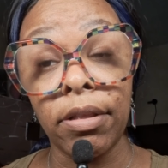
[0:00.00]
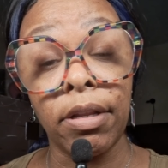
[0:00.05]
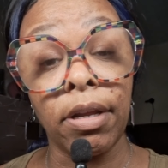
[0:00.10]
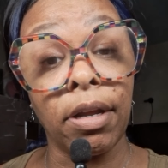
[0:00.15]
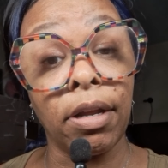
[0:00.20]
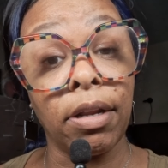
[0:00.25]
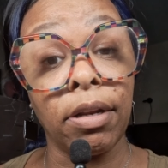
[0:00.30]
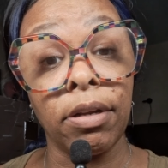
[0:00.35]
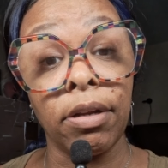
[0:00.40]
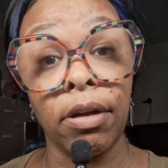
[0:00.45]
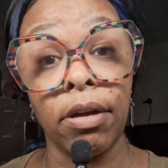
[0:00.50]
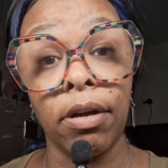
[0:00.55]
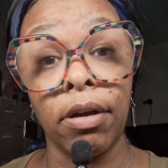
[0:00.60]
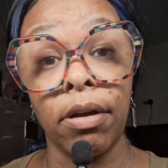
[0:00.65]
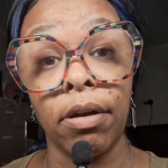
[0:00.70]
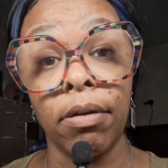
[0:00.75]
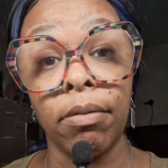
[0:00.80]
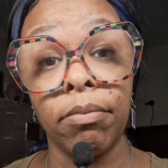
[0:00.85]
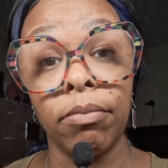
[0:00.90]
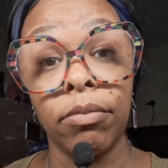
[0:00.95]
then
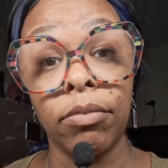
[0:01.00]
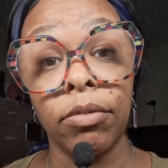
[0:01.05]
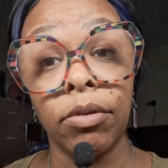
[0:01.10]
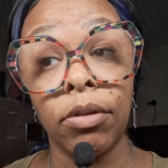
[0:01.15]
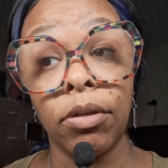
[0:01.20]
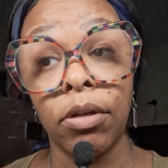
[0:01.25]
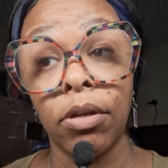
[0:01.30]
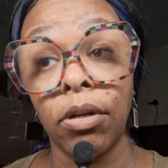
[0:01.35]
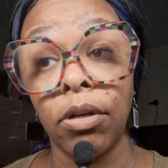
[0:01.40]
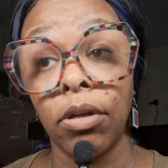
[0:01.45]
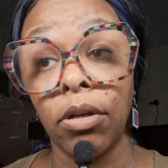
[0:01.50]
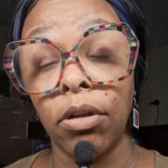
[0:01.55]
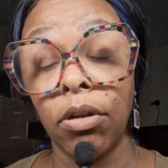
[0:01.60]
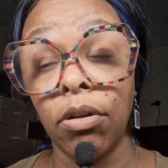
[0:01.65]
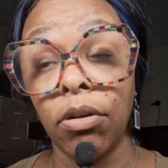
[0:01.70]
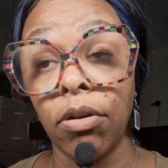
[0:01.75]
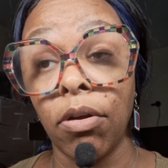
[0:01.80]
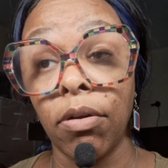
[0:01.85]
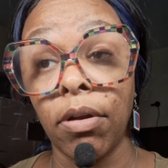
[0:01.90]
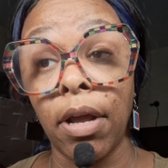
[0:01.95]

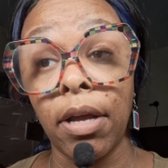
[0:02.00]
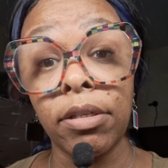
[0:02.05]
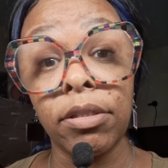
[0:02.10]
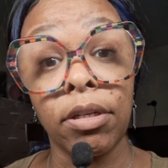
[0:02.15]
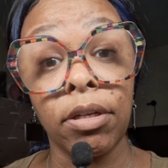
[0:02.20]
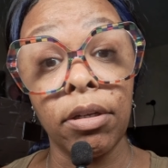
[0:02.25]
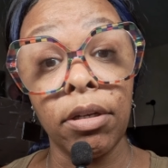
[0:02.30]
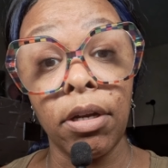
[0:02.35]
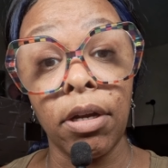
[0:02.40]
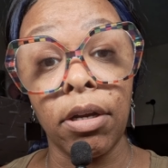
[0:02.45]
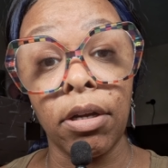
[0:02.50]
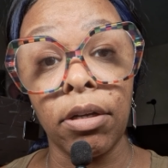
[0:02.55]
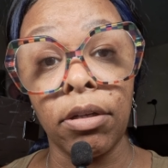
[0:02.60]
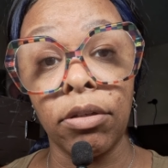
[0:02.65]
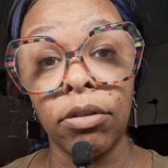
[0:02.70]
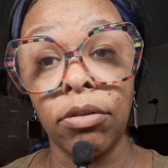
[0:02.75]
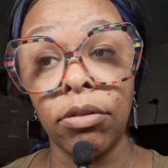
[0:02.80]
that's good.